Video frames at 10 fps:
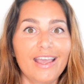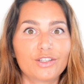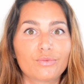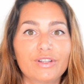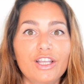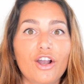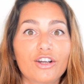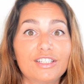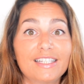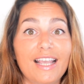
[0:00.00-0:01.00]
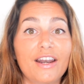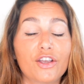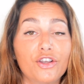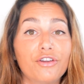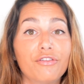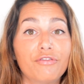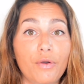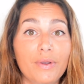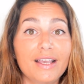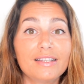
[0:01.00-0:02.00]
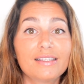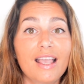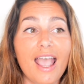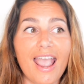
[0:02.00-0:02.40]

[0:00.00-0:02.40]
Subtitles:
it's really hard to get a good focus,